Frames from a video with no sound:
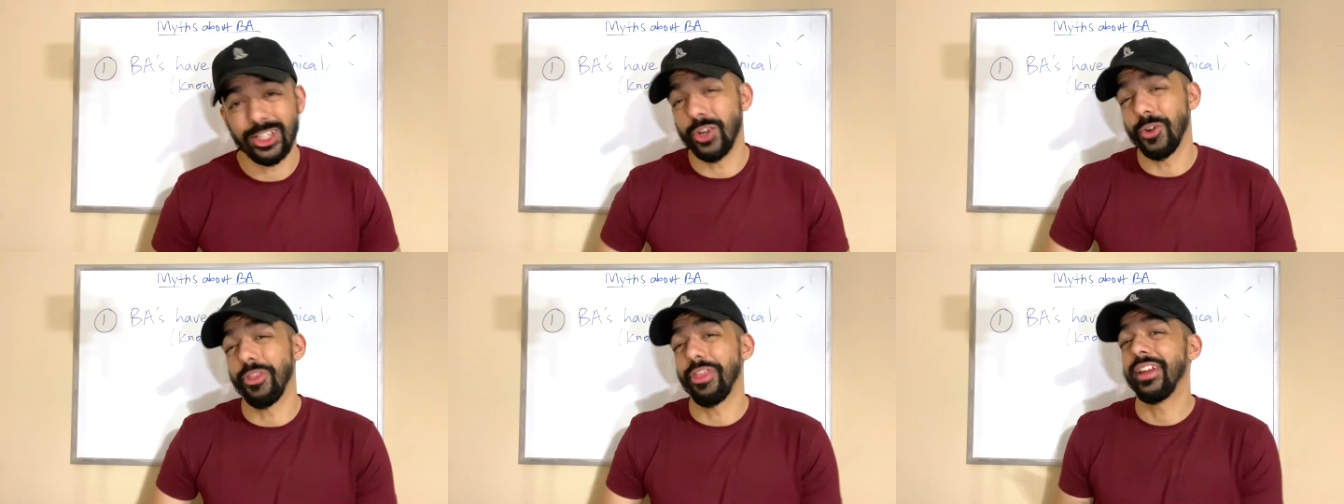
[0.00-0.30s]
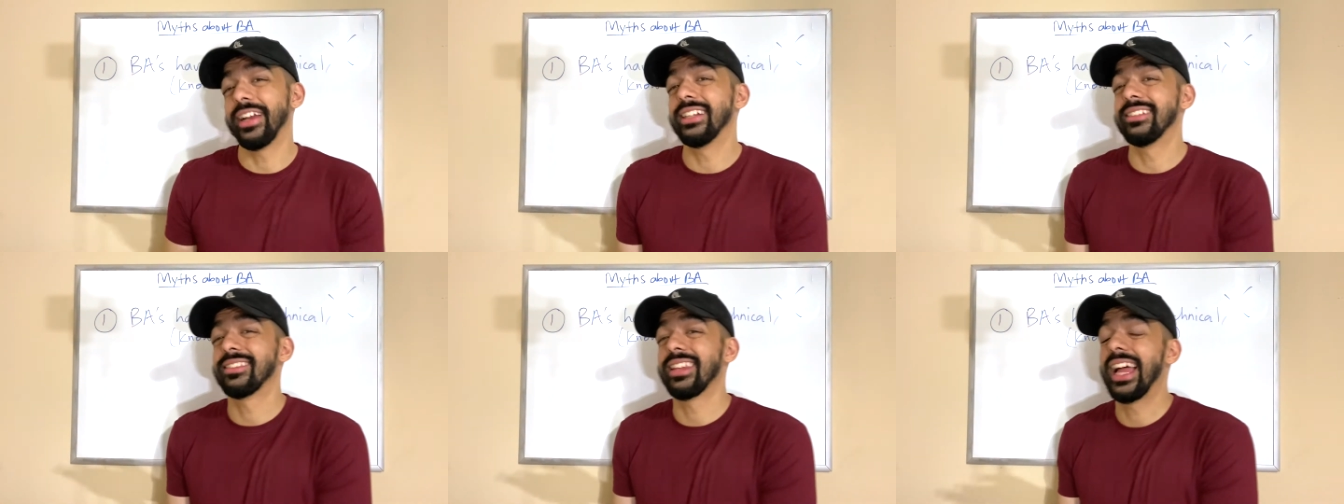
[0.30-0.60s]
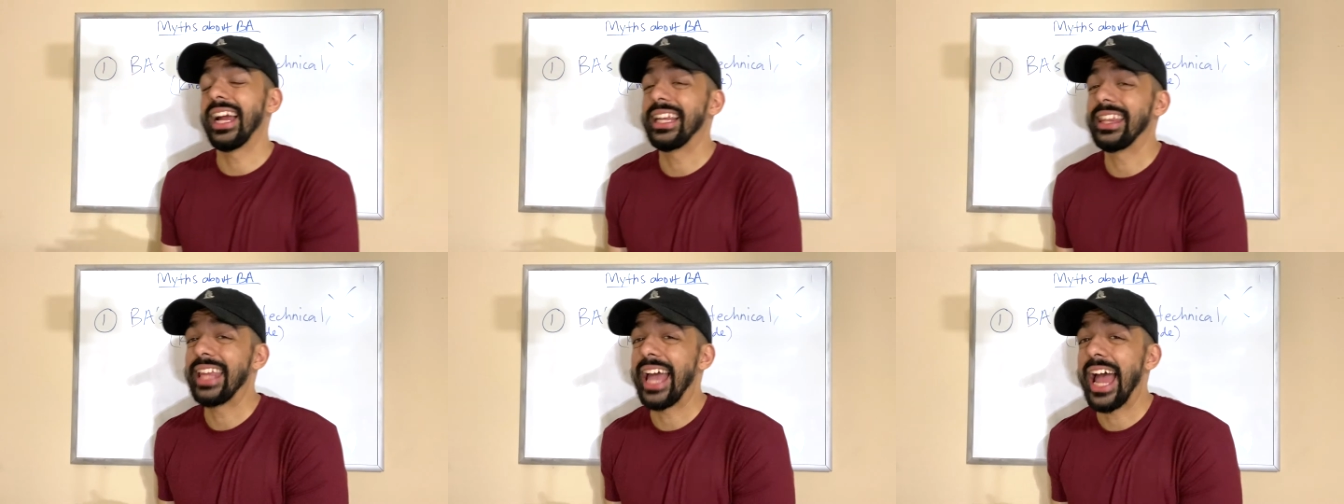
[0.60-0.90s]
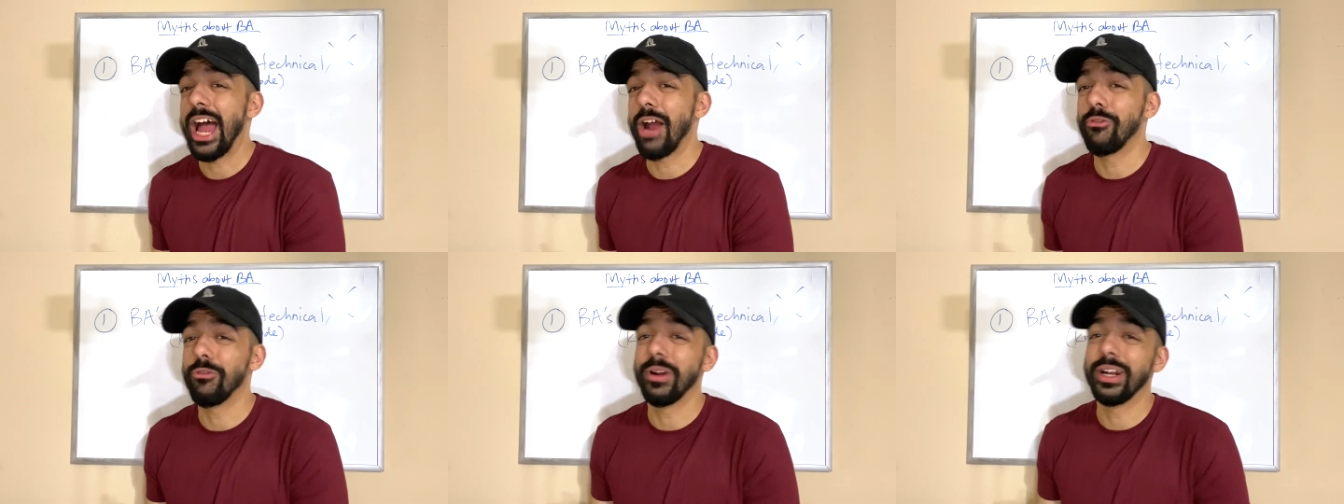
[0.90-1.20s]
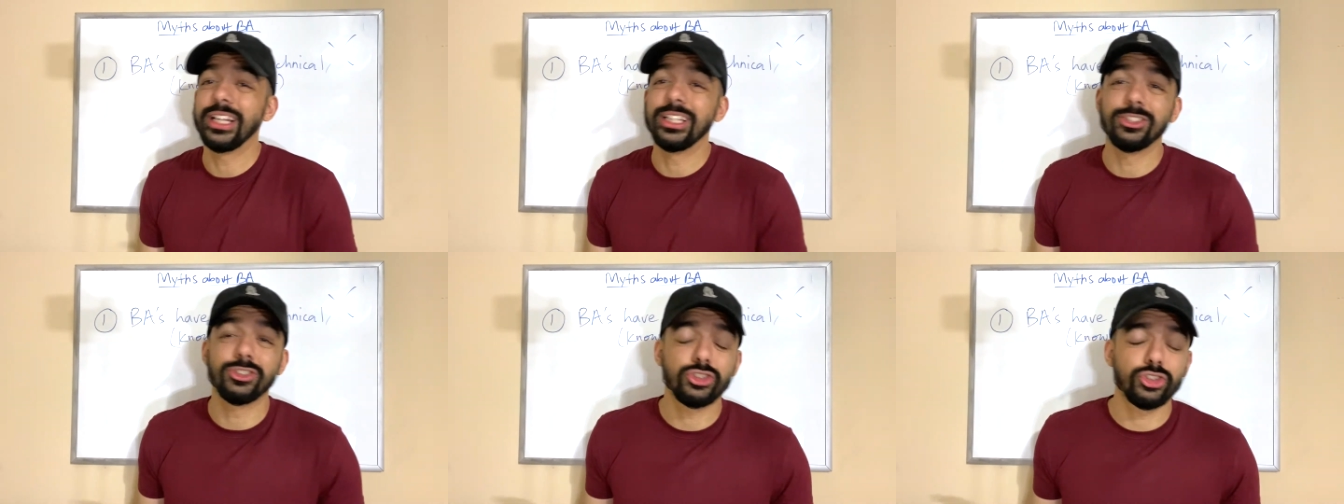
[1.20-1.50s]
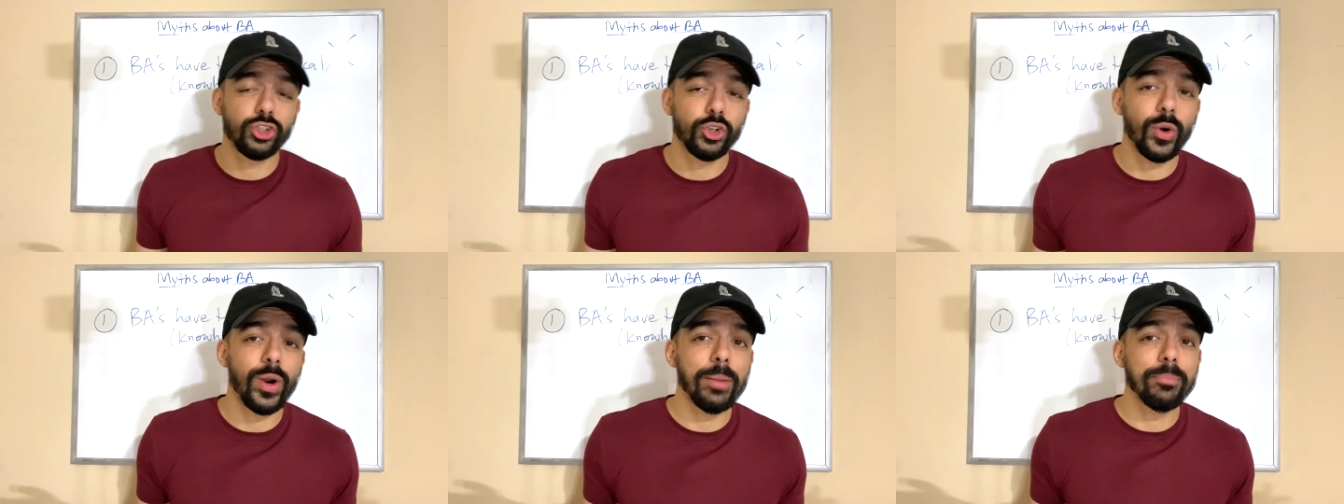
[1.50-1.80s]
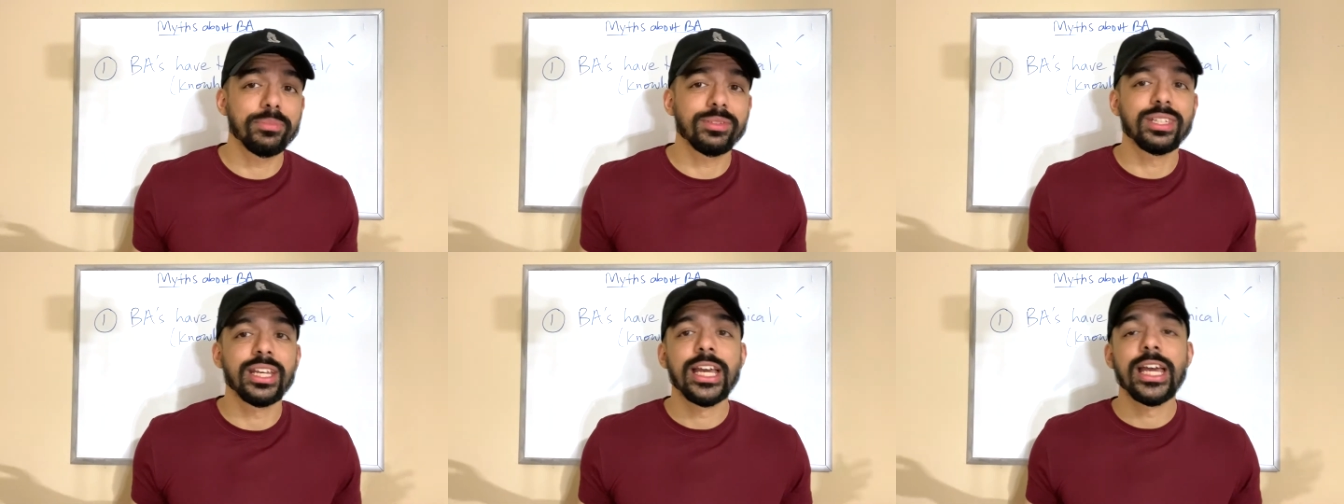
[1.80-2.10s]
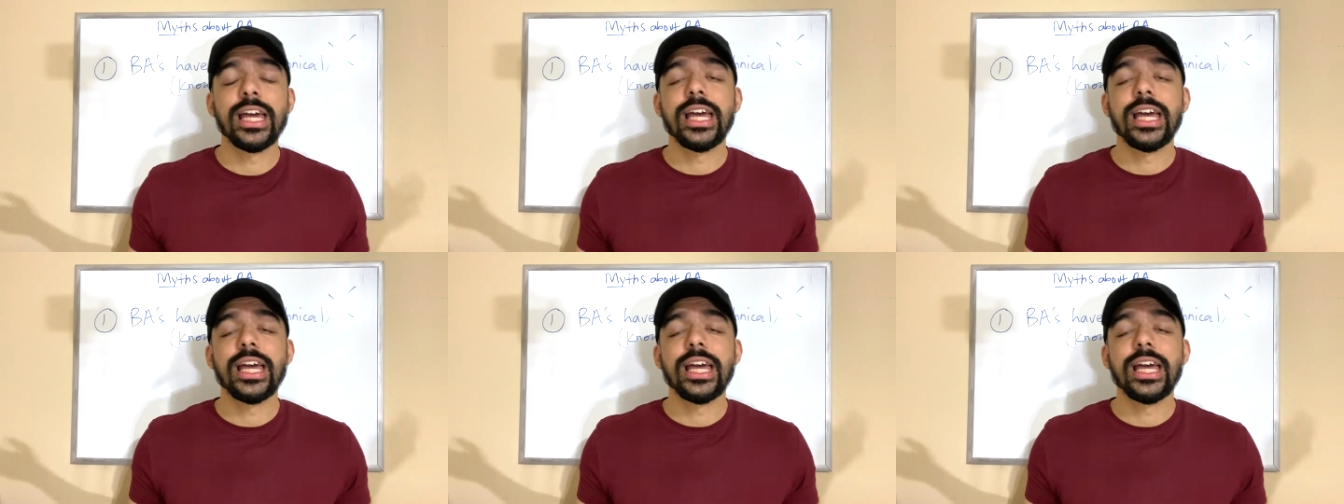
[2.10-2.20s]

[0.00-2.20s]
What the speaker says: things like that, running scripts,